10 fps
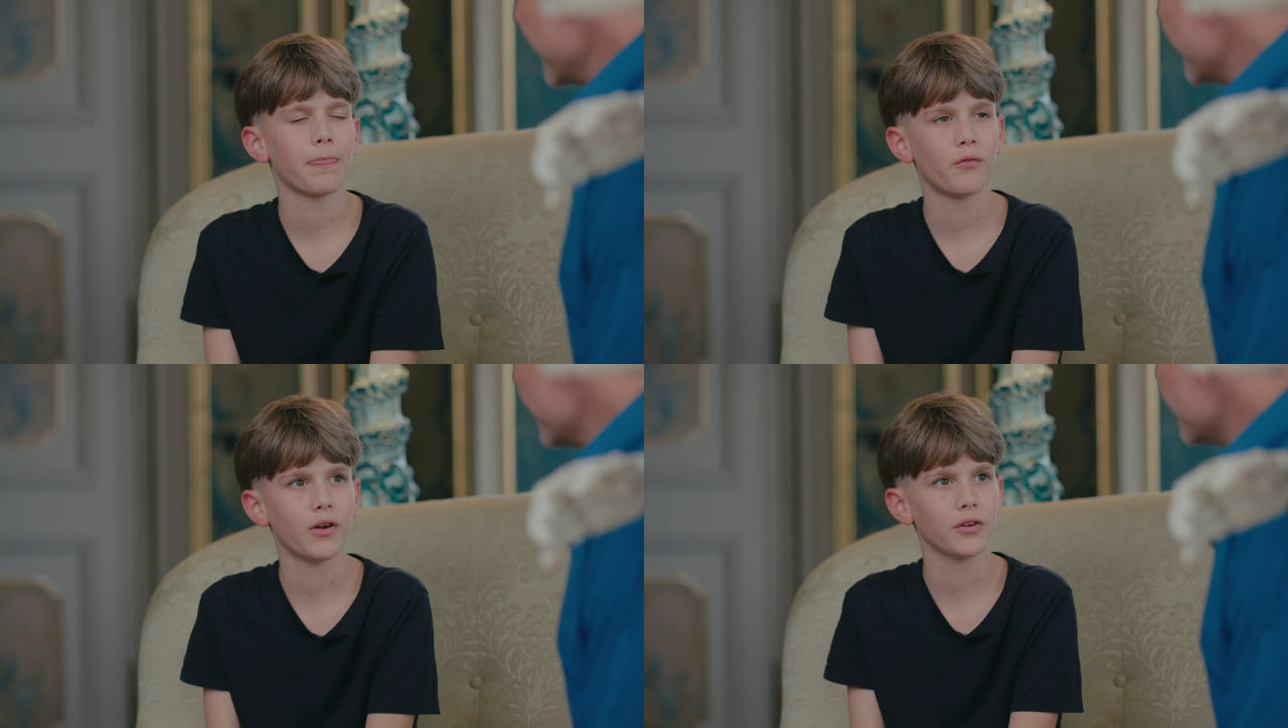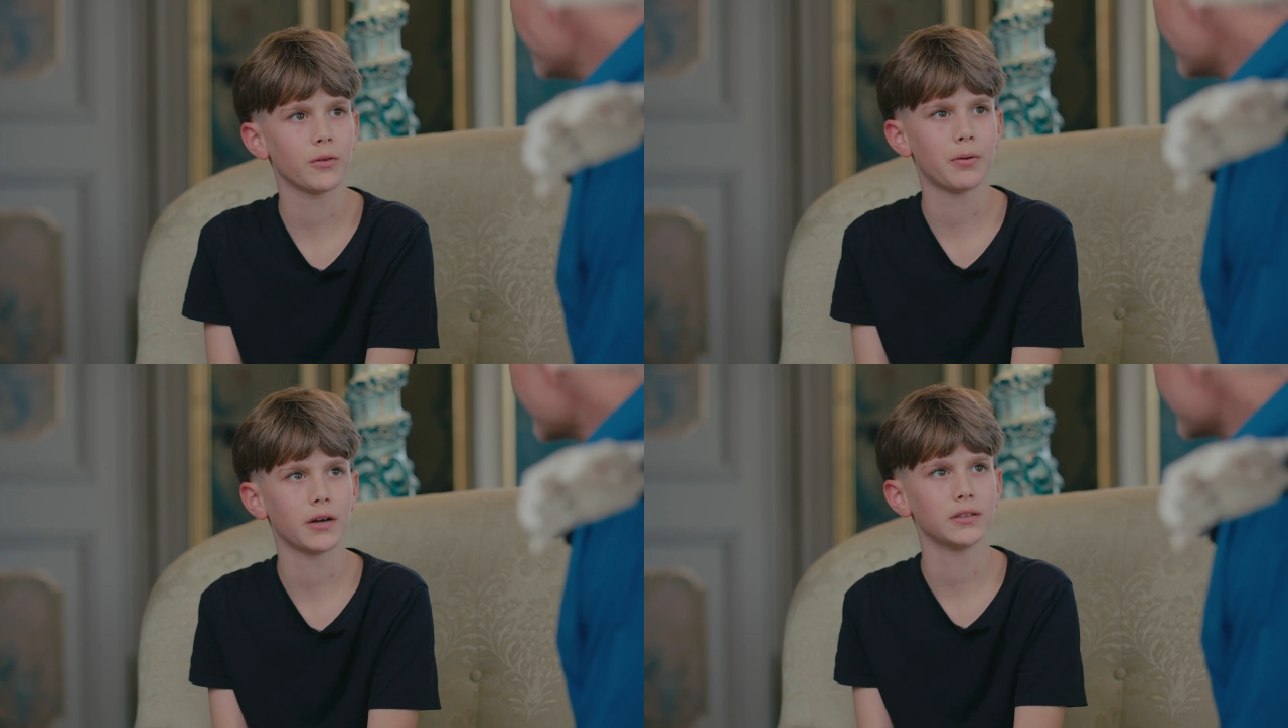Were your
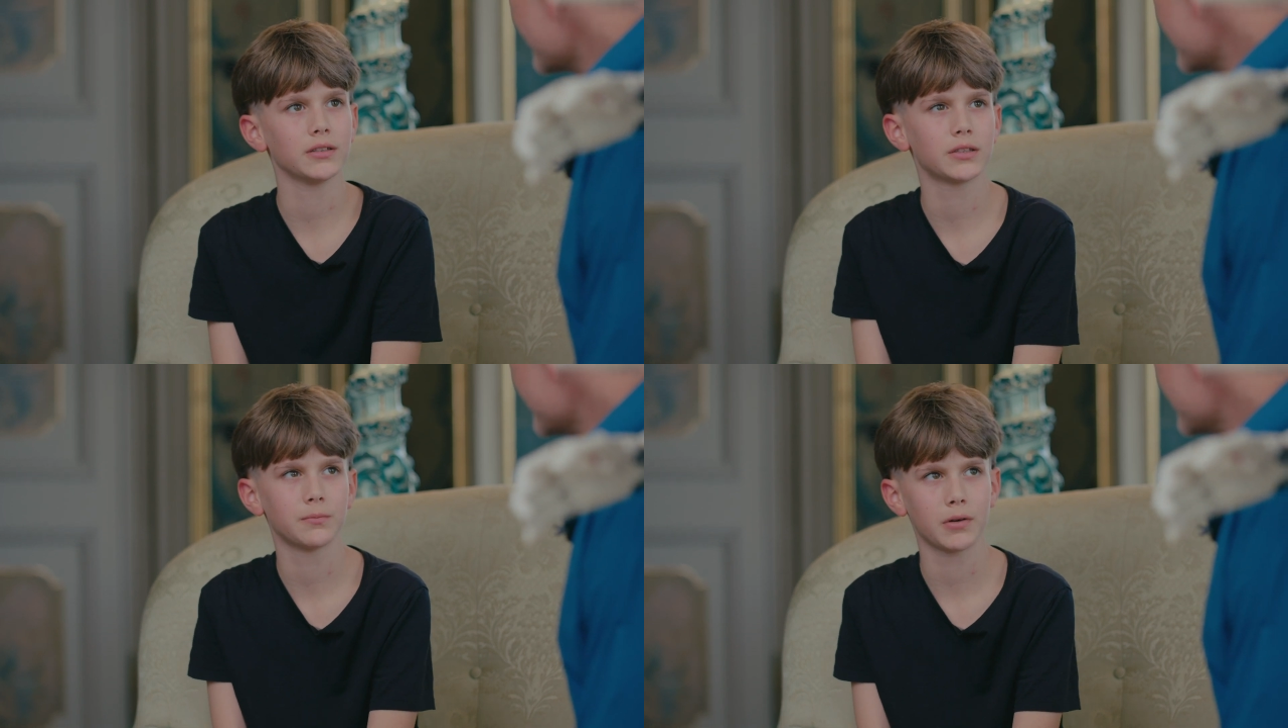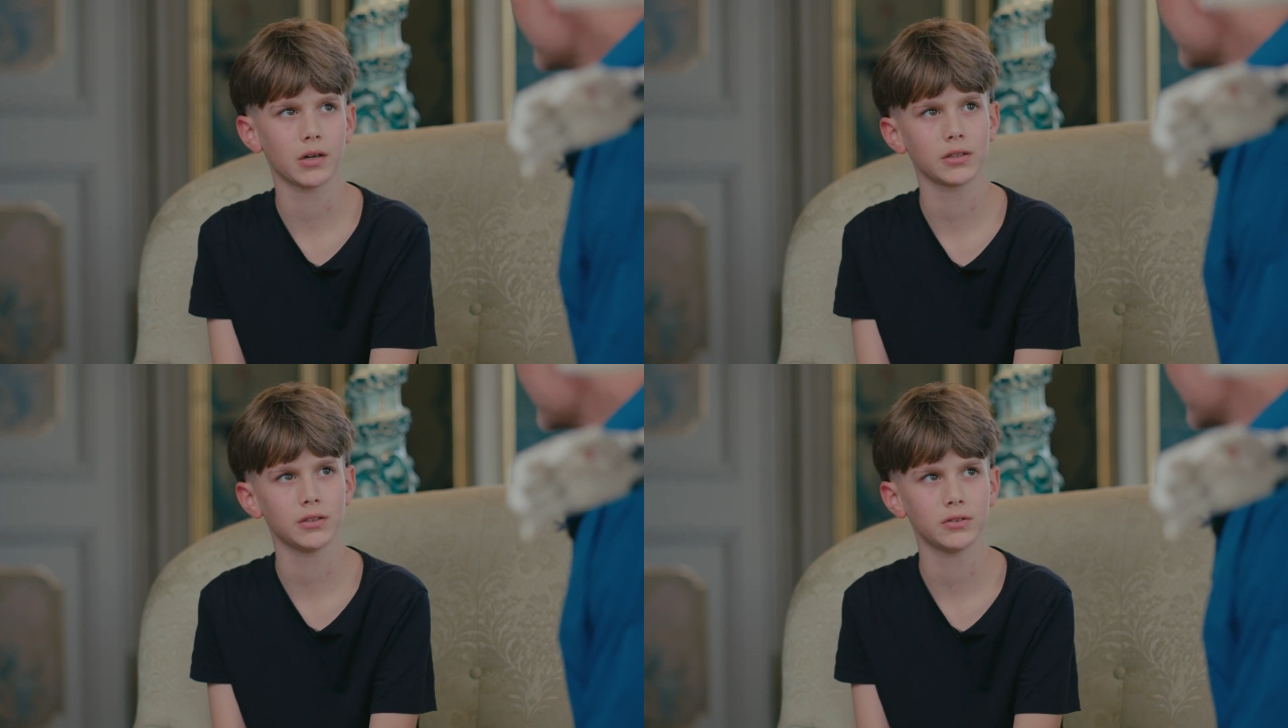parents
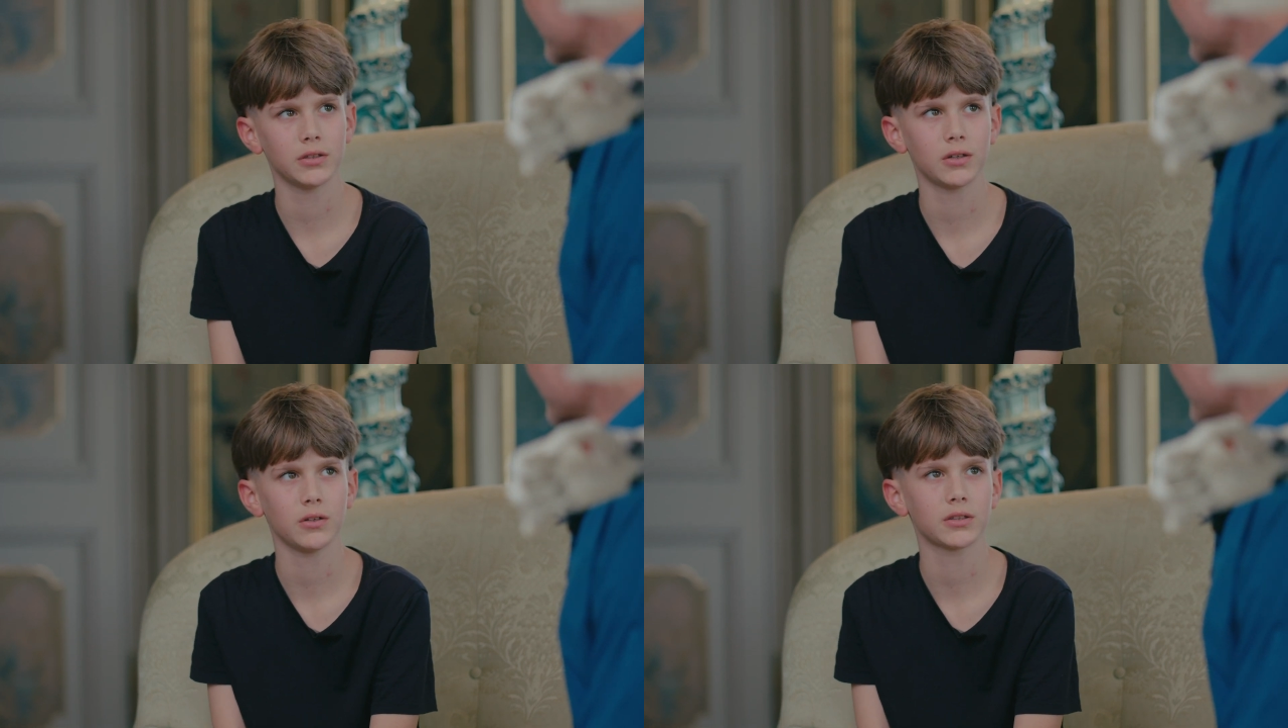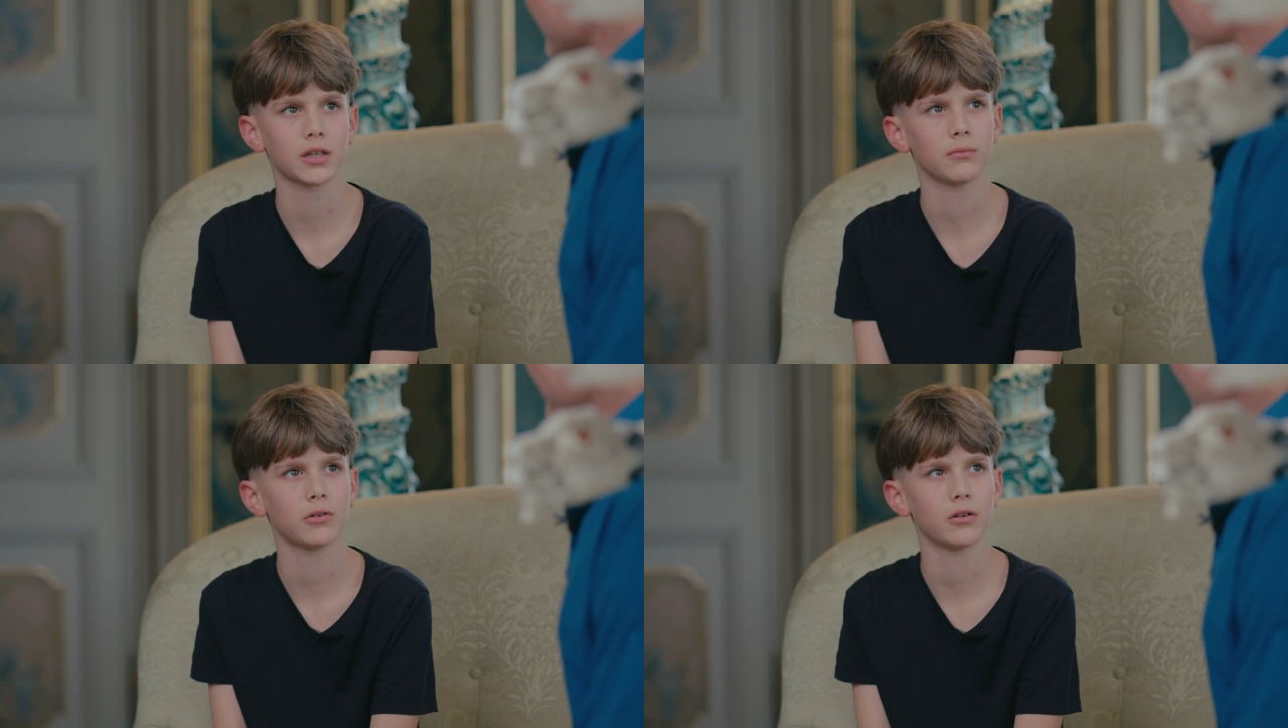supporting you the whole
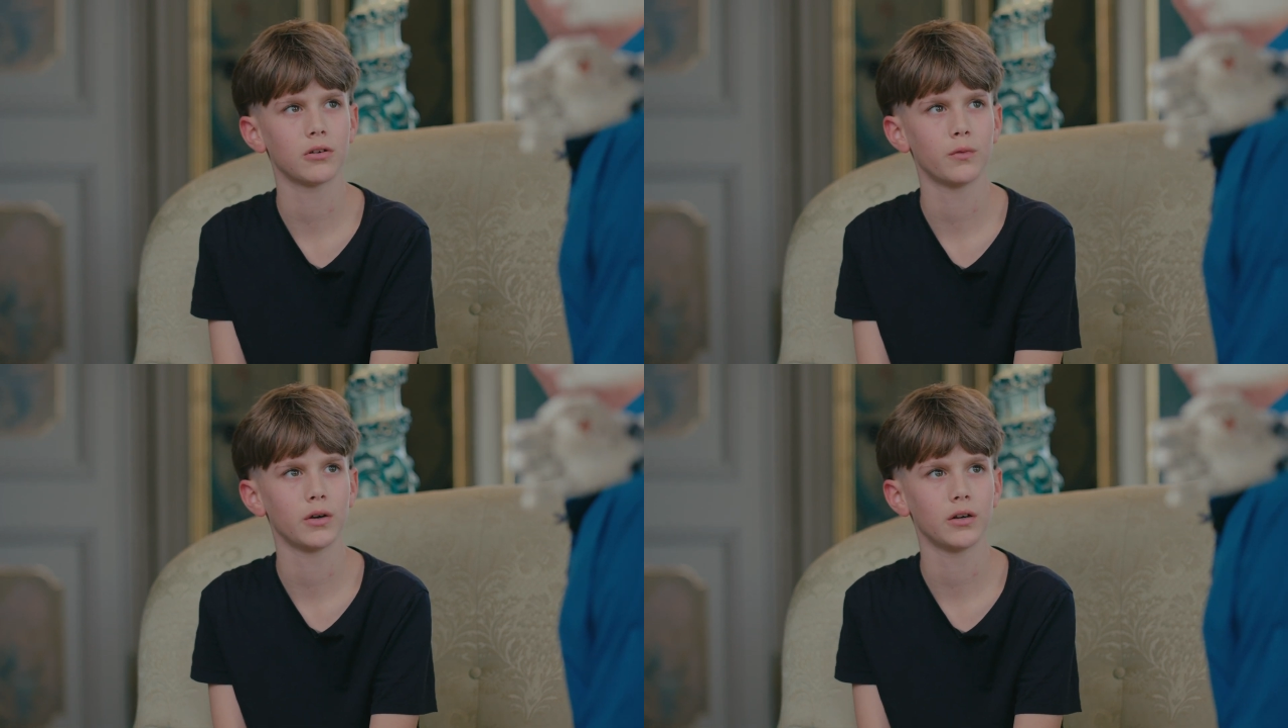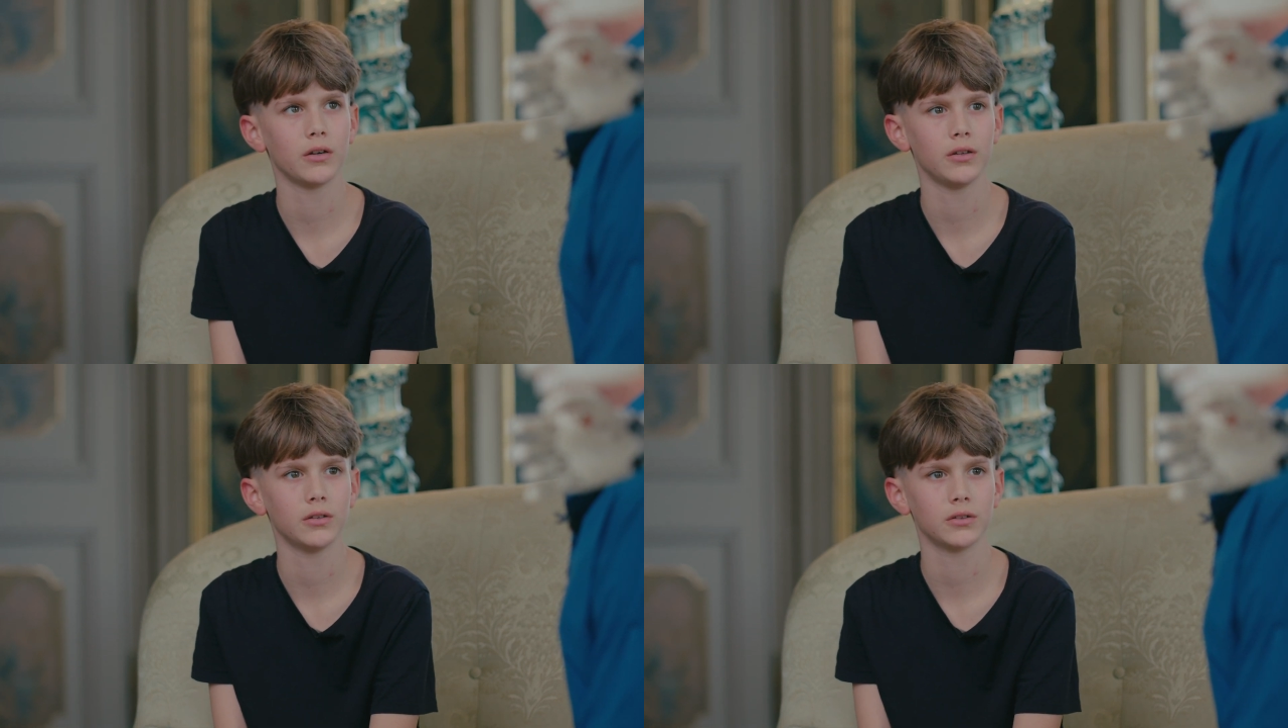time, or
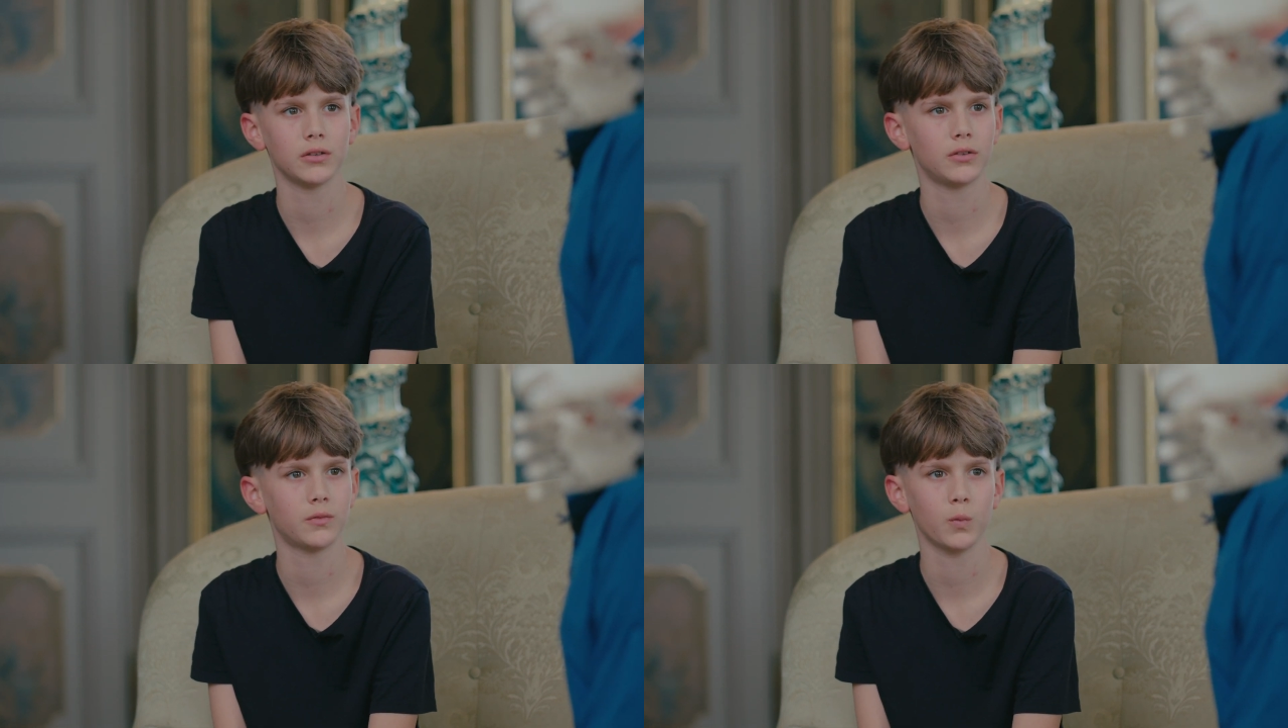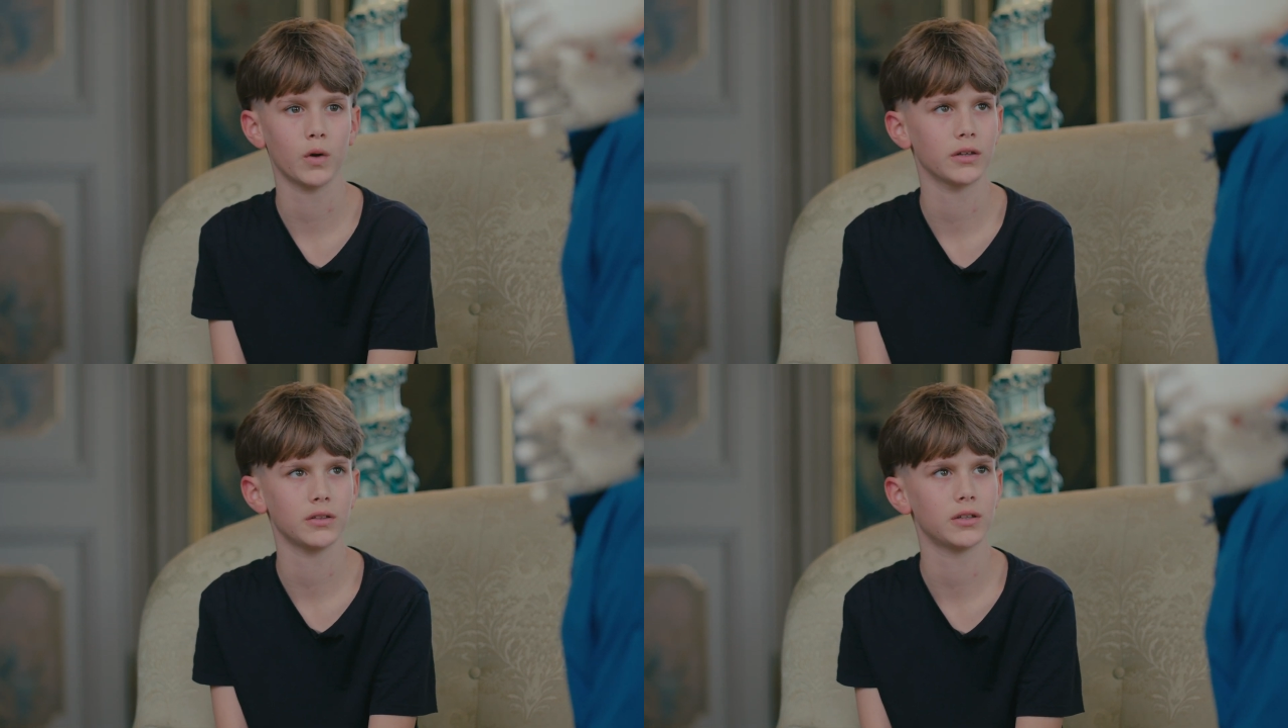
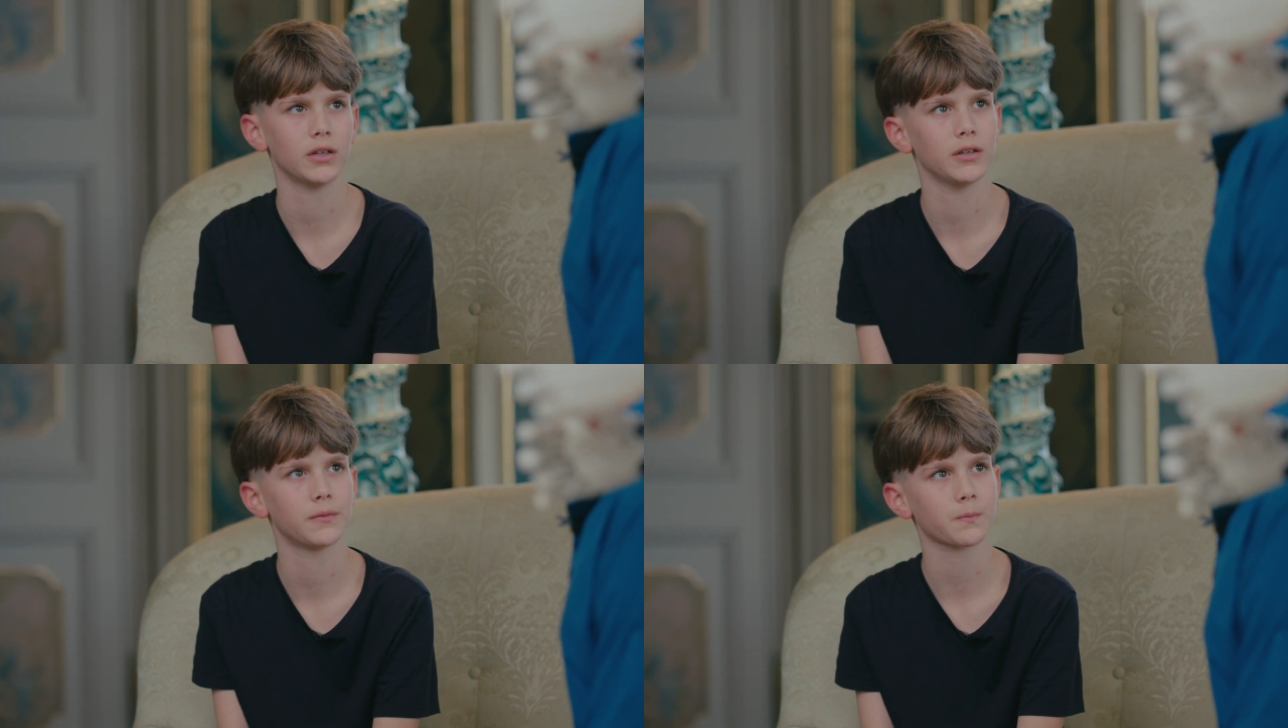weren't they?